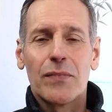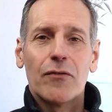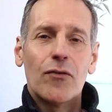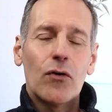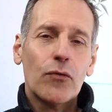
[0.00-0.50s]
The
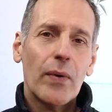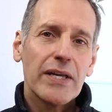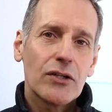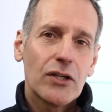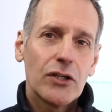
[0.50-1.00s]
fourth way
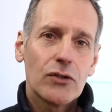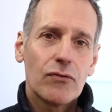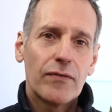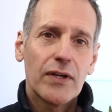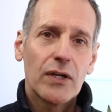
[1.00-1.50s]
you can use
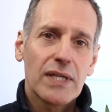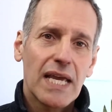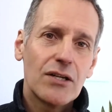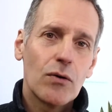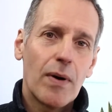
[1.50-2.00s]
reviews
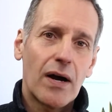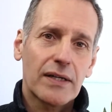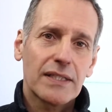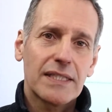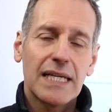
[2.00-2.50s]
in your
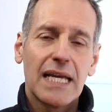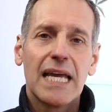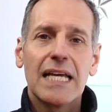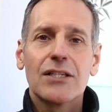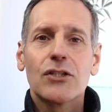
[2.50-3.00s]
marketing
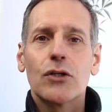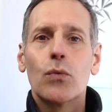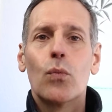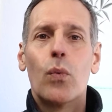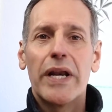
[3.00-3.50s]
is to
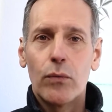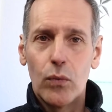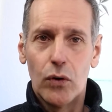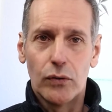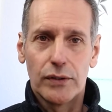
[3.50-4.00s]
win
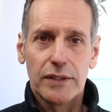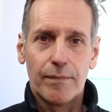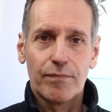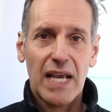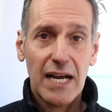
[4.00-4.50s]
awards.
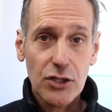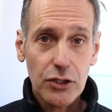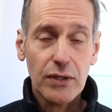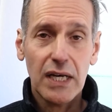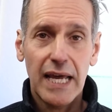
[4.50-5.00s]
As
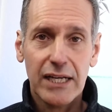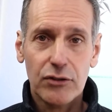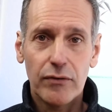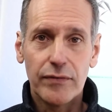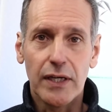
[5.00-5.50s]
you collect
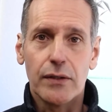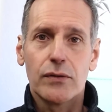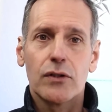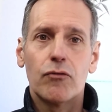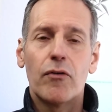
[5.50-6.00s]

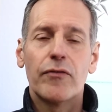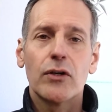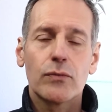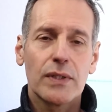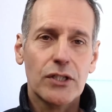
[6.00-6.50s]
reviews, the
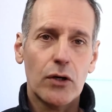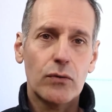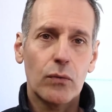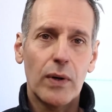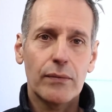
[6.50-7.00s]
reviews with
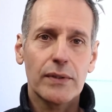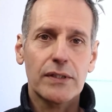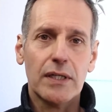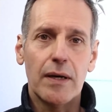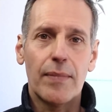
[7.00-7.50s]
Total
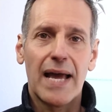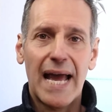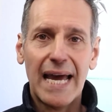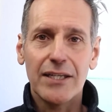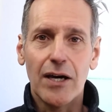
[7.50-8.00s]
Wellness Club
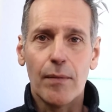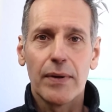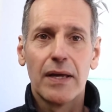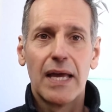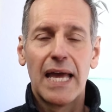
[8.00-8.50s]
add up
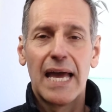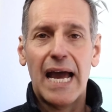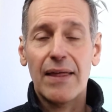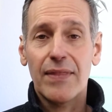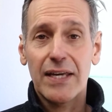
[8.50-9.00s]

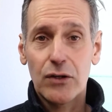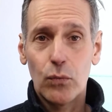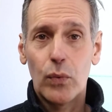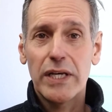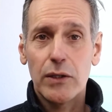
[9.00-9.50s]
and they
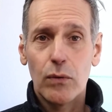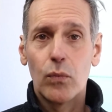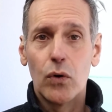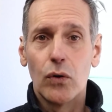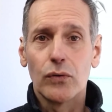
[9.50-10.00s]
can win you
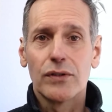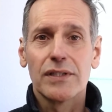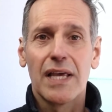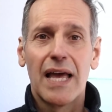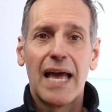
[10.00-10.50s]

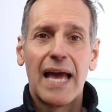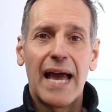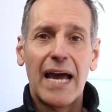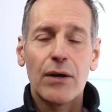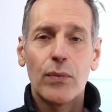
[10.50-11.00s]
awards.
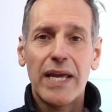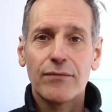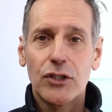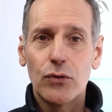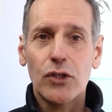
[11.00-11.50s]
And we
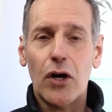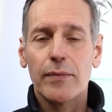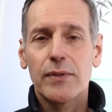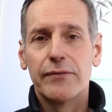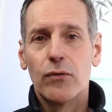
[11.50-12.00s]
have 2
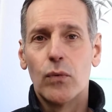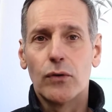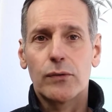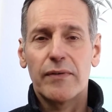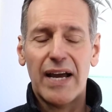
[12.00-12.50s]
types of
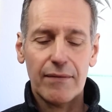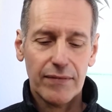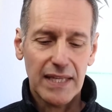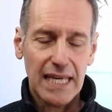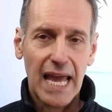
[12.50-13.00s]
awards. We have
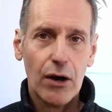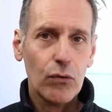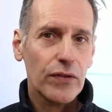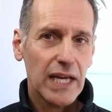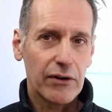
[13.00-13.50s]
the
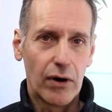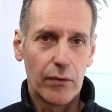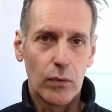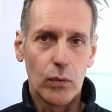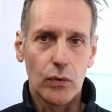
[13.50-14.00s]
Health Hero
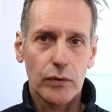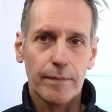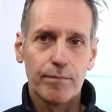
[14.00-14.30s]
Award.